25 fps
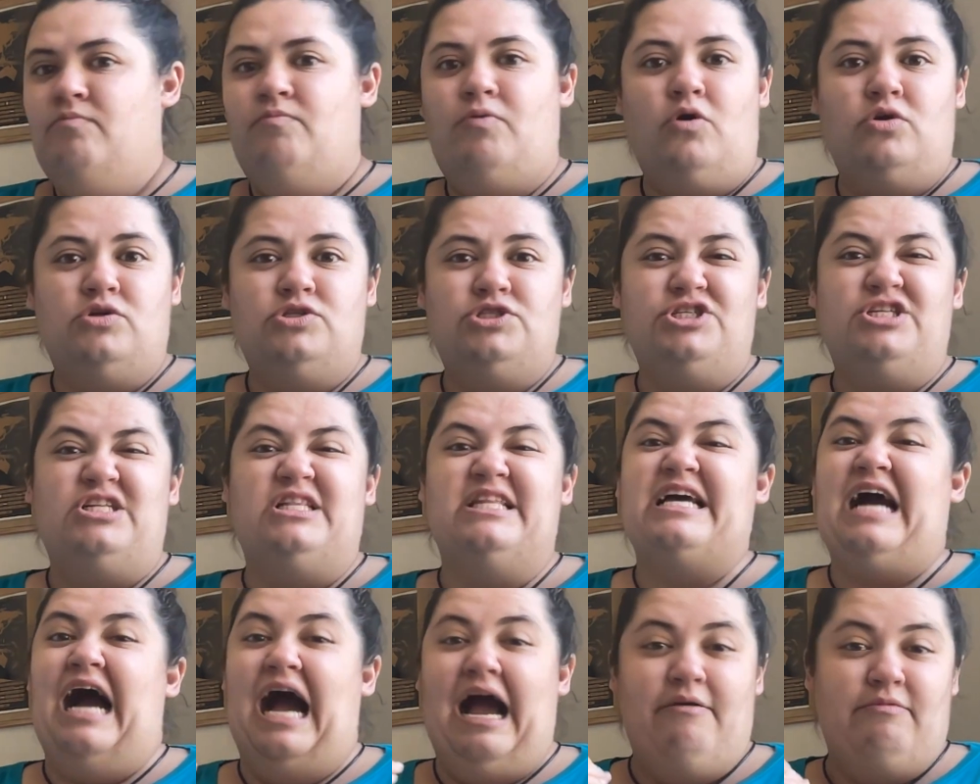
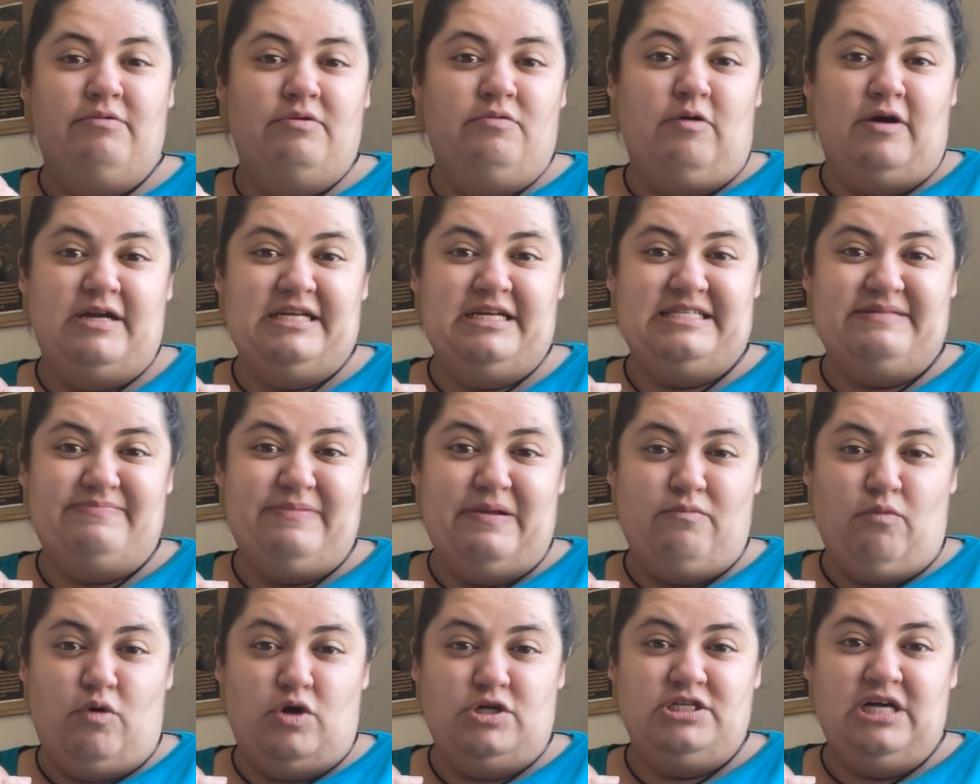Personally, I would want to
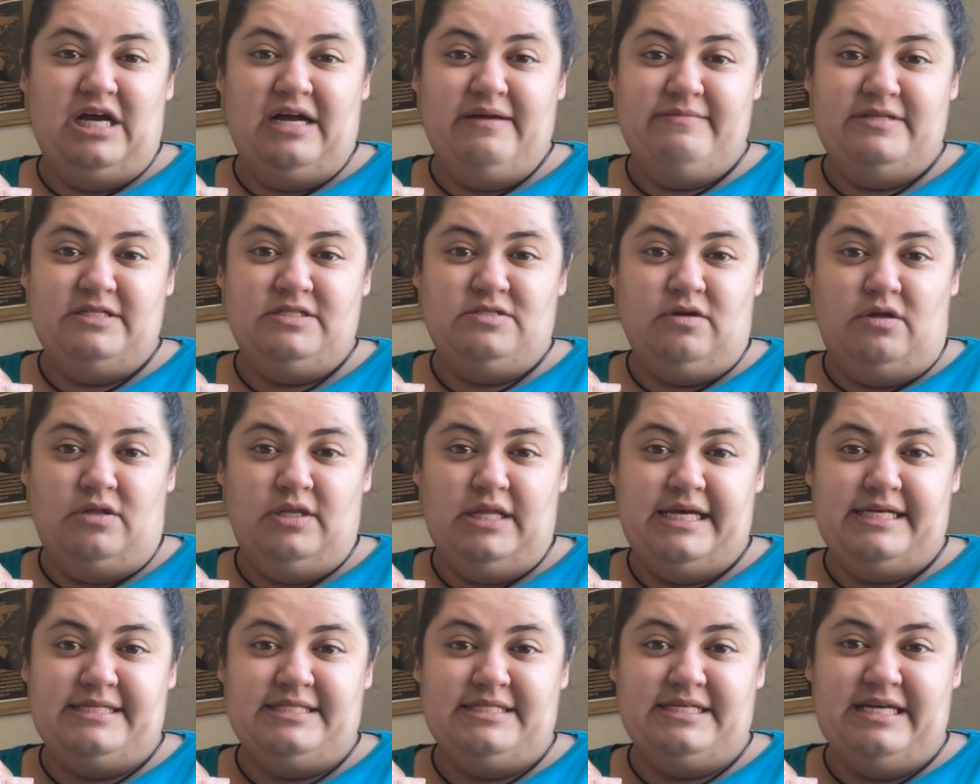spend more time in Salt
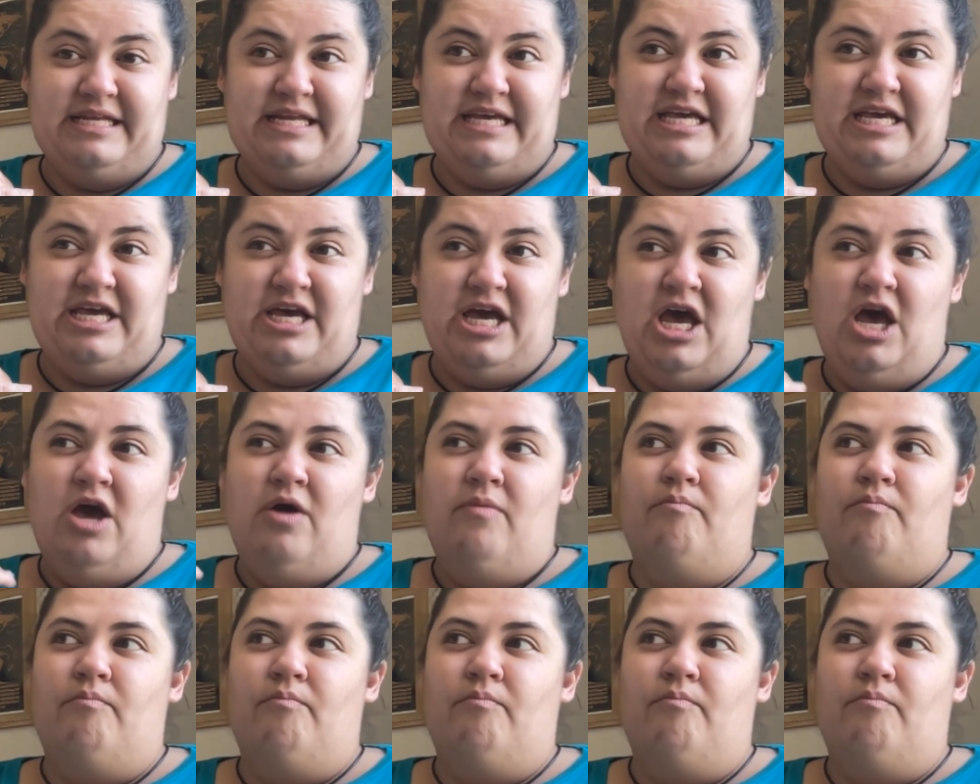Lake City,